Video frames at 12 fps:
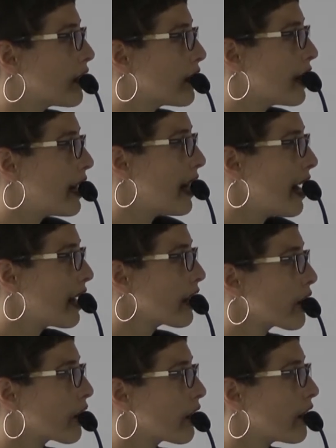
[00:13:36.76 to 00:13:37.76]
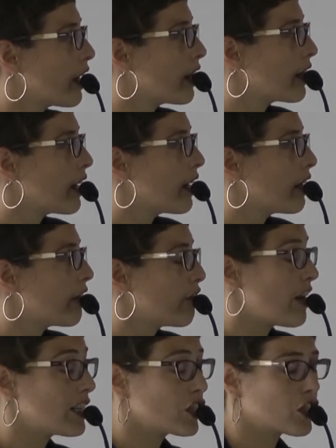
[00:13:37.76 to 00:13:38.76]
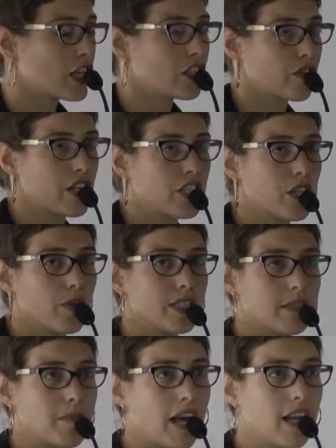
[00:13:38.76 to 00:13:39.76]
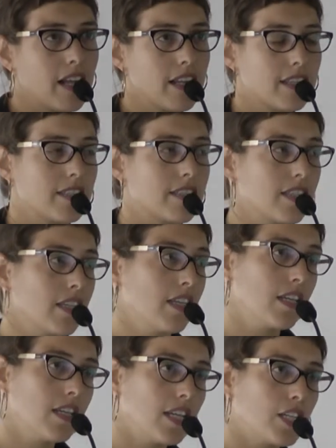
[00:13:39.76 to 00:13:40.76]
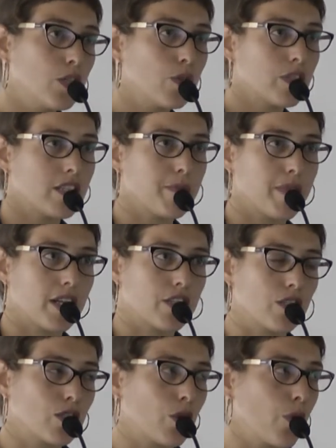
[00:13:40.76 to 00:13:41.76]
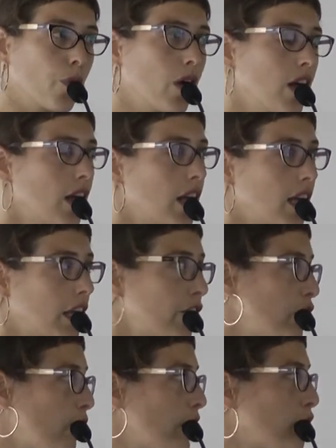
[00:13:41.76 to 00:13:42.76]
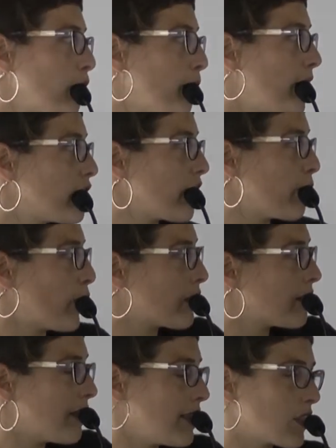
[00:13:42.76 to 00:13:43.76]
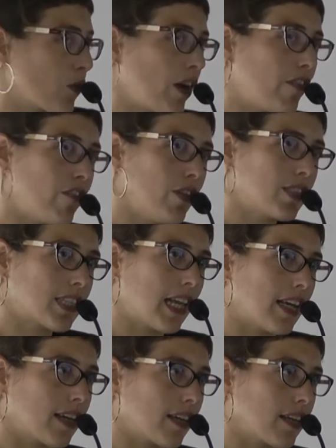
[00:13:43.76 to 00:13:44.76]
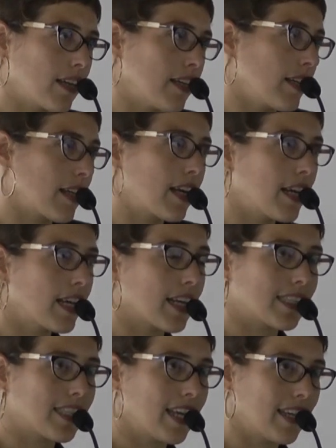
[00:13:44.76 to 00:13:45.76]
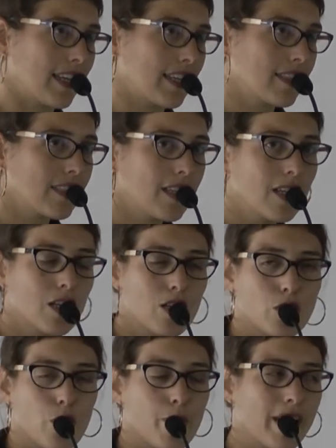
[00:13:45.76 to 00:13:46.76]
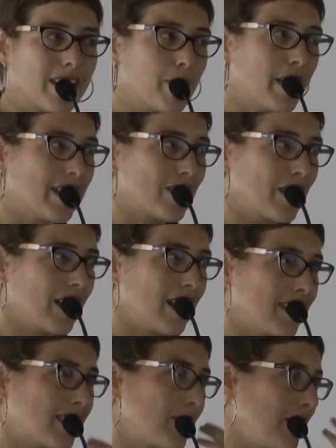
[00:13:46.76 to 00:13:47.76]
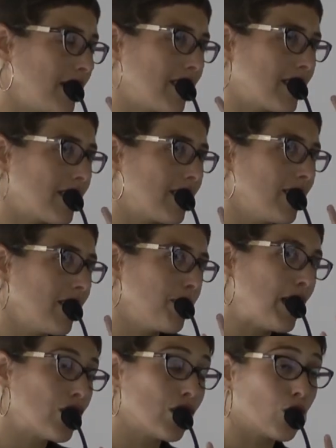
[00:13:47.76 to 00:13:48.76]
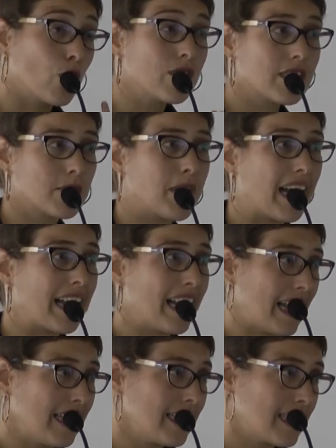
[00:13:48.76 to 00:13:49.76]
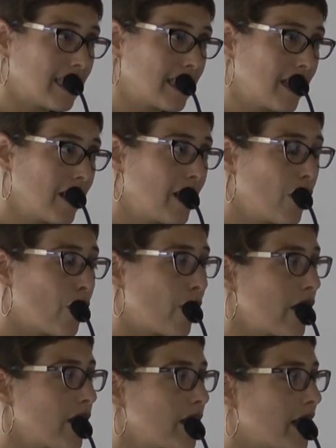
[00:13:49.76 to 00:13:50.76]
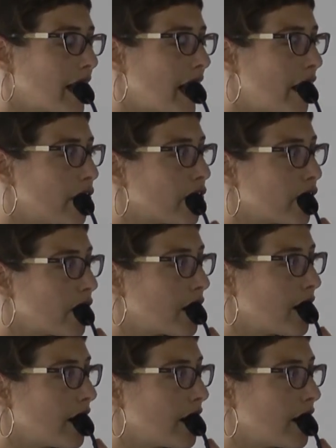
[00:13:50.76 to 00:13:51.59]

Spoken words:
the length and the fast change ratio in smile is induced in patients. So if I try to imagine what this graph looks like in clinical settings, so you might imagine that patients don't smile less, rather they have